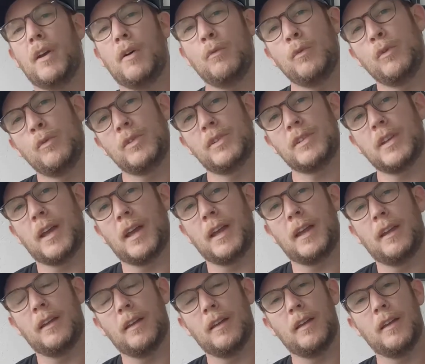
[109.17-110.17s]
I will
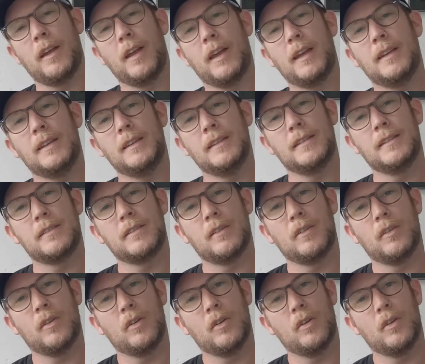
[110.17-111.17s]
say is
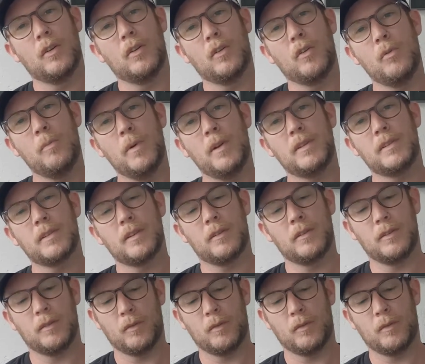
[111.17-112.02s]
almost